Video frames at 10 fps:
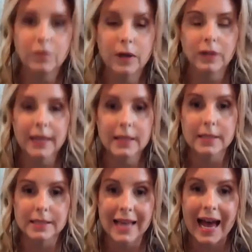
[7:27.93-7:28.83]
feel like this
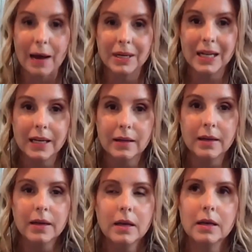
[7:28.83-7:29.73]
is happening
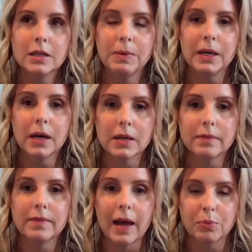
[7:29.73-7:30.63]
is because
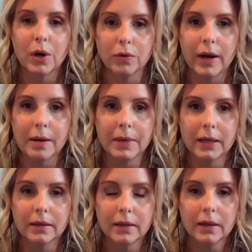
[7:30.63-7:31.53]
of that programming.